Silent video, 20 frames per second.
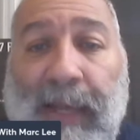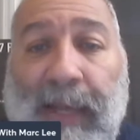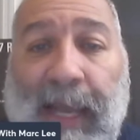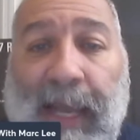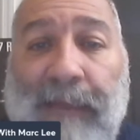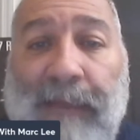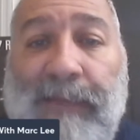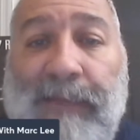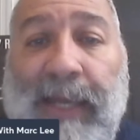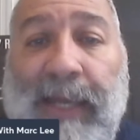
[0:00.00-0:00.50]

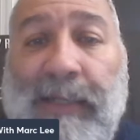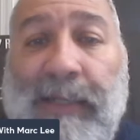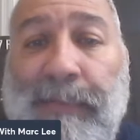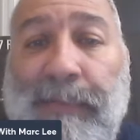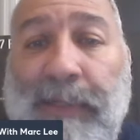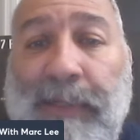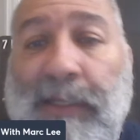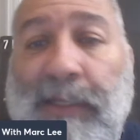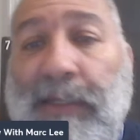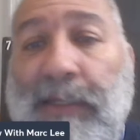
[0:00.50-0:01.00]
I've got to
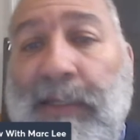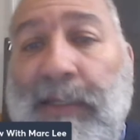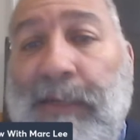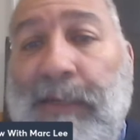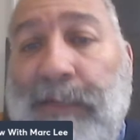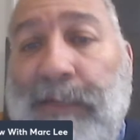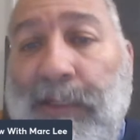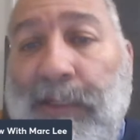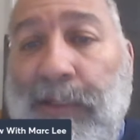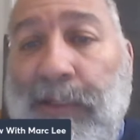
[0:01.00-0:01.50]
be good
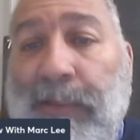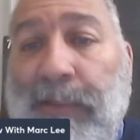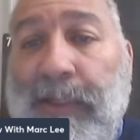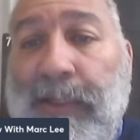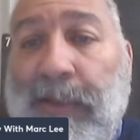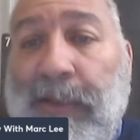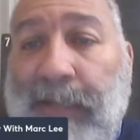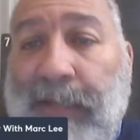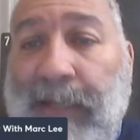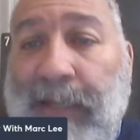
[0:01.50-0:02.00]
enough to do it,
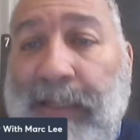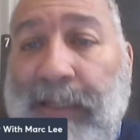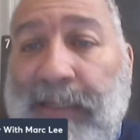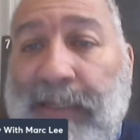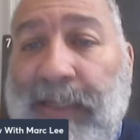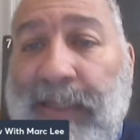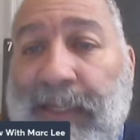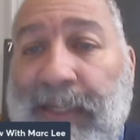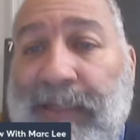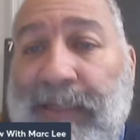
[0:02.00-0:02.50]
okay, he
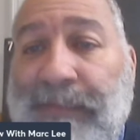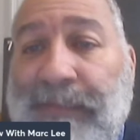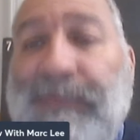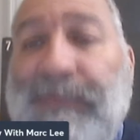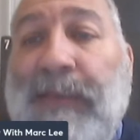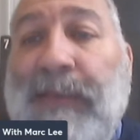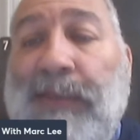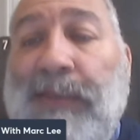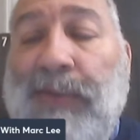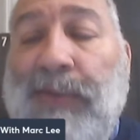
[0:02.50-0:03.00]
said.
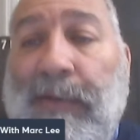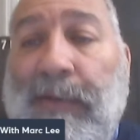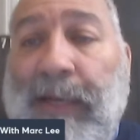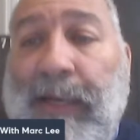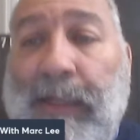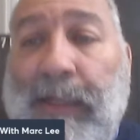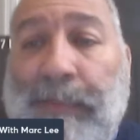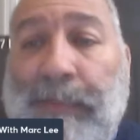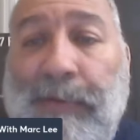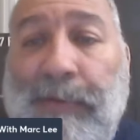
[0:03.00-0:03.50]
So I've
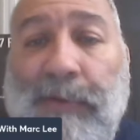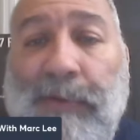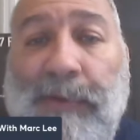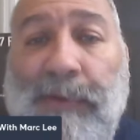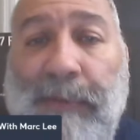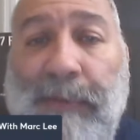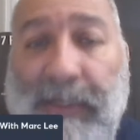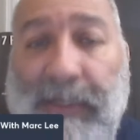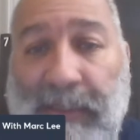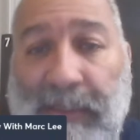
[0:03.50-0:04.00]
got to prove
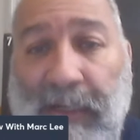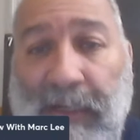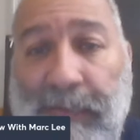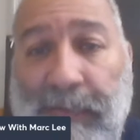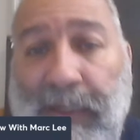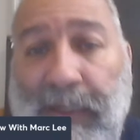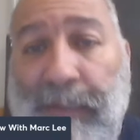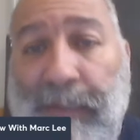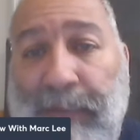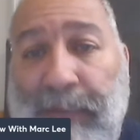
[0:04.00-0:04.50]
to myself
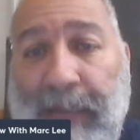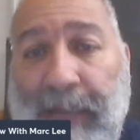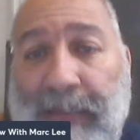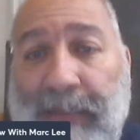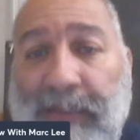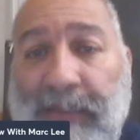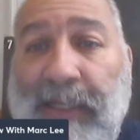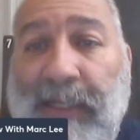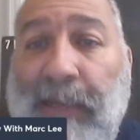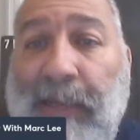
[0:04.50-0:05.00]
in
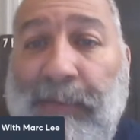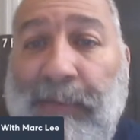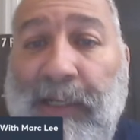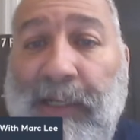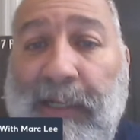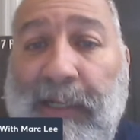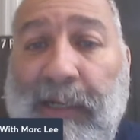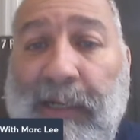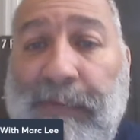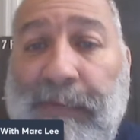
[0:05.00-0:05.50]
practice that I'm good
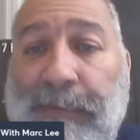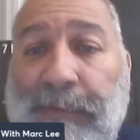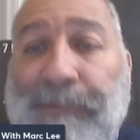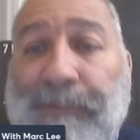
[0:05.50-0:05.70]
enough.